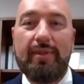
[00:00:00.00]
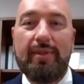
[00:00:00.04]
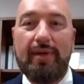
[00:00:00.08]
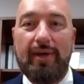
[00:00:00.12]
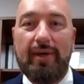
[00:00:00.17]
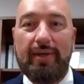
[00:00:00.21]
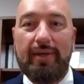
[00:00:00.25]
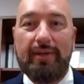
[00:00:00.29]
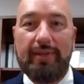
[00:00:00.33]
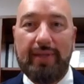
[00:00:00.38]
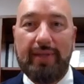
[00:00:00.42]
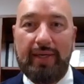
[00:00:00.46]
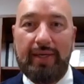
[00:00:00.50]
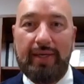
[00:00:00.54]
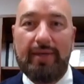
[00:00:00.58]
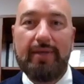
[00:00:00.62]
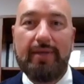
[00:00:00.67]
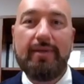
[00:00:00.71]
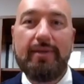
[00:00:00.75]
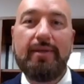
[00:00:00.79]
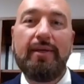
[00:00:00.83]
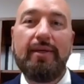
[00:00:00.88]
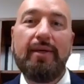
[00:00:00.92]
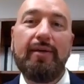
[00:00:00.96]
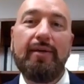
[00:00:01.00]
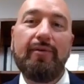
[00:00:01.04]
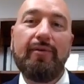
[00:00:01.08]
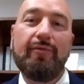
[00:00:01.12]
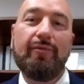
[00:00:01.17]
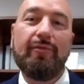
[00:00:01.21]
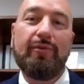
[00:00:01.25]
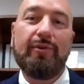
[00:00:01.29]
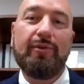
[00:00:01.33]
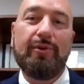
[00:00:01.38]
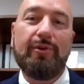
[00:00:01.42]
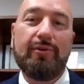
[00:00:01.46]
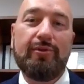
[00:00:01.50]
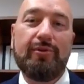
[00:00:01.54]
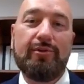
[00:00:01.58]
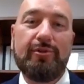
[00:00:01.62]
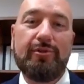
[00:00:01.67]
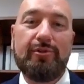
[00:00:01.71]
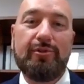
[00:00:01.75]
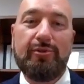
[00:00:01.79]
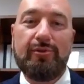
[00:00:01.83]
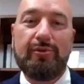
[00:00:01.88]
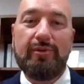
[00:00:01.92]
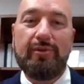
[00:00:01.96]
a link for you to
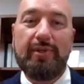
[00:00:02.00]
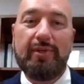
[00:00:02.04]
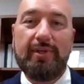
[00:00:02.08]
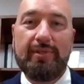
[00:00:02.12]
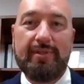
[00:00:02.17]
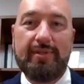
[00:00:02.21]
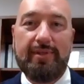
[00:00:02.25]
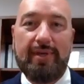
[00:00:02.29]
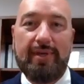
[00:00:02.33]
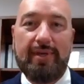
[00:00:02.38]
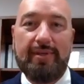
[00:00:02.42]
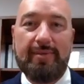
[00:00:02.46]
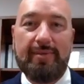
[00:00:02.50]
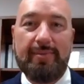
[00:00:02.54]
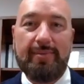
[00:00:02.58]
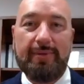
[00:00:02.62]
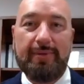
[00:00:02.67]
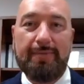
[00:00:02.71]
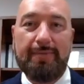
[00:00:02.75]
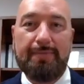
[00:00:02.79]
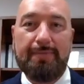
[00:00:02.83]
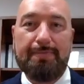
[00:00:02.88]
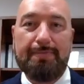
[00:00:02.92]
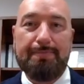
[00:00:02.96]
do the assessment.